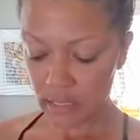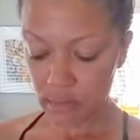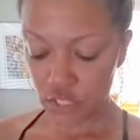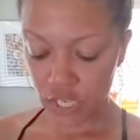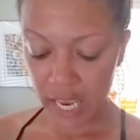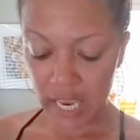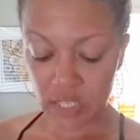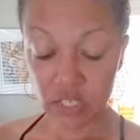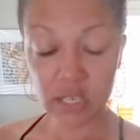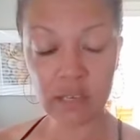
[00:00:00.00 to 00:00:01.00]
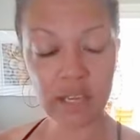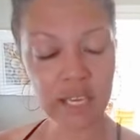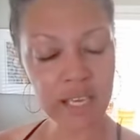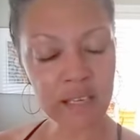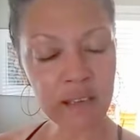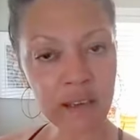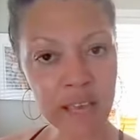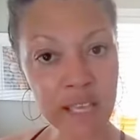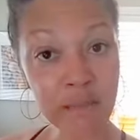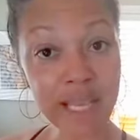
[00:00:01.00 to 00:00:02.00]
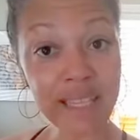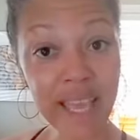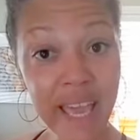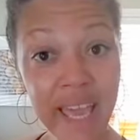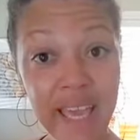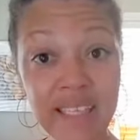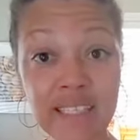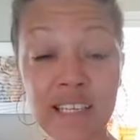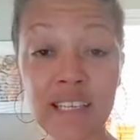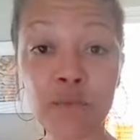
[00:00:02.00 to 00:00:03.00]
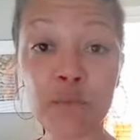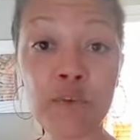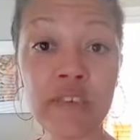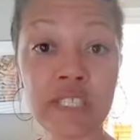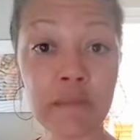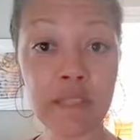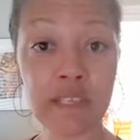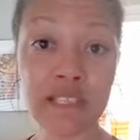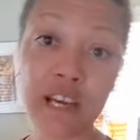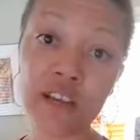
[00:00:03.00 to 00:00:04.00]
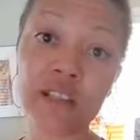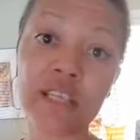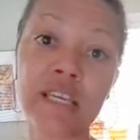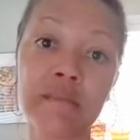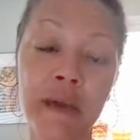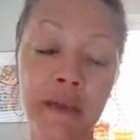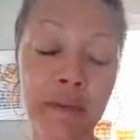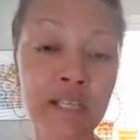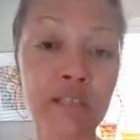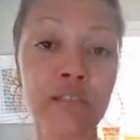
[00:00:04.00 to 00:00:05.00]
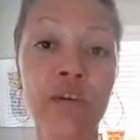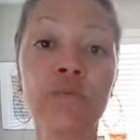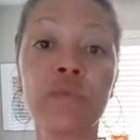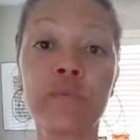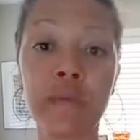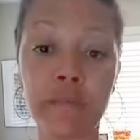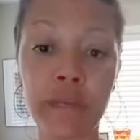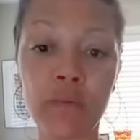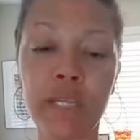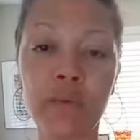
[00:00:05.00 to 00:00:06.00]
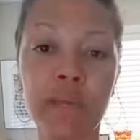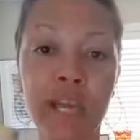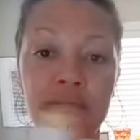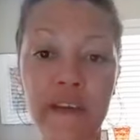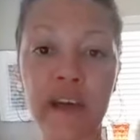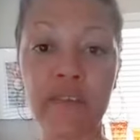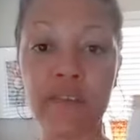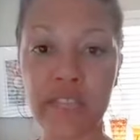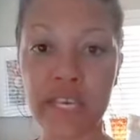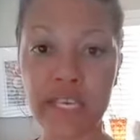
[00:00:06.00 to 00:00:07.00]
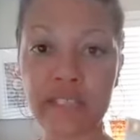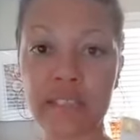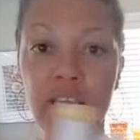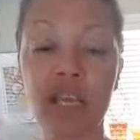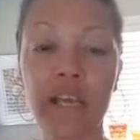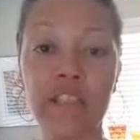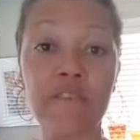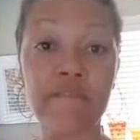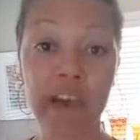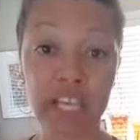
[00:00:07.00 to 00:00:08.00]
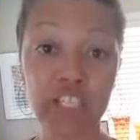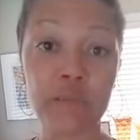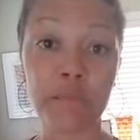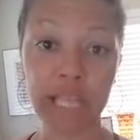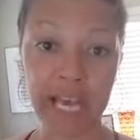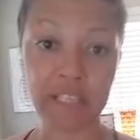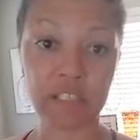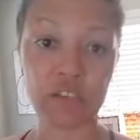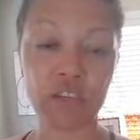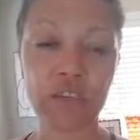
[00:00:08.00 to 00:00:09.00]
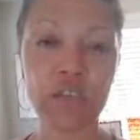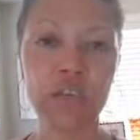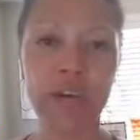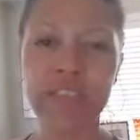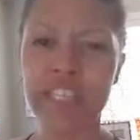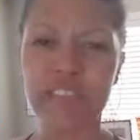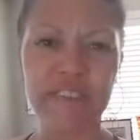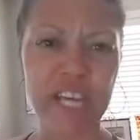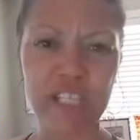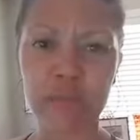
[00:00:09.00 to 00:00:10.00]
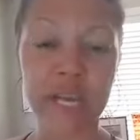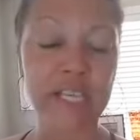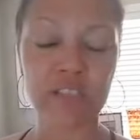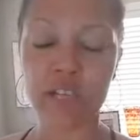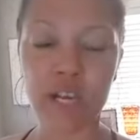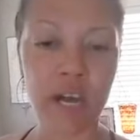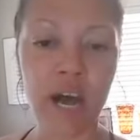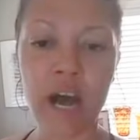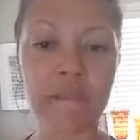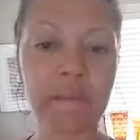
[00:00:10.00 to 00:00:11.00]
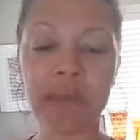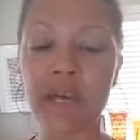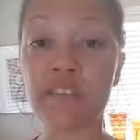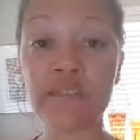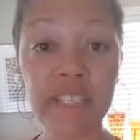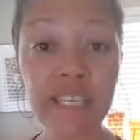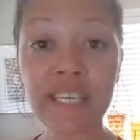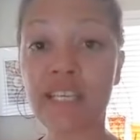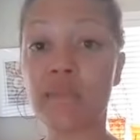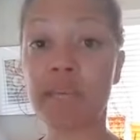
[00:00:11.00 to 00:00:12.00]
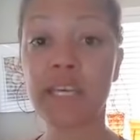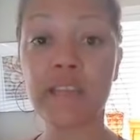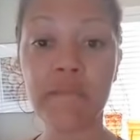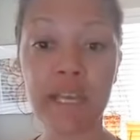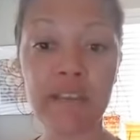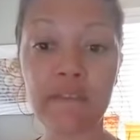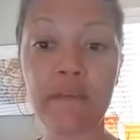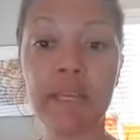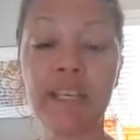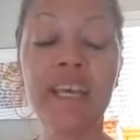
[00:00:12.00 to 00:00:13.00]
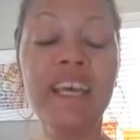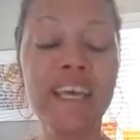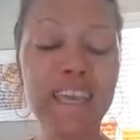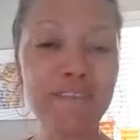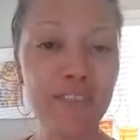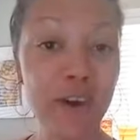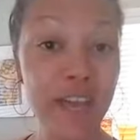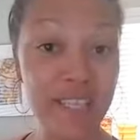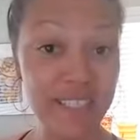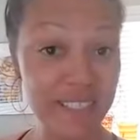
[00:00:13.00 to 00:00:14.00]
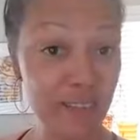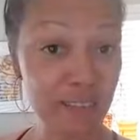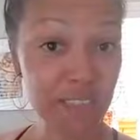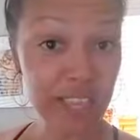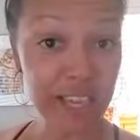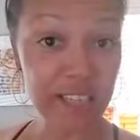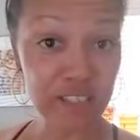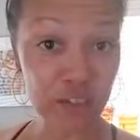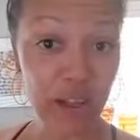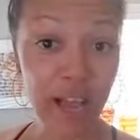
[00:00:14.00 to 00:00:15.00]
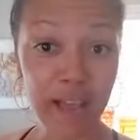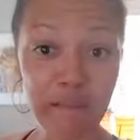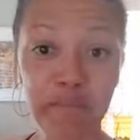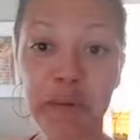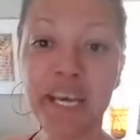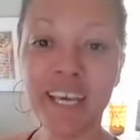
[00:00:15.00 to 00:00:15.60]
change in my legs and in removing some of the cellulite and my muscle tone would be a big one. And when I found this, the fascia blaster, you can go, I think it's fasciablaster.com. I'm not an affiliate, I don't make any money from it, even though I don't think I didn't try. But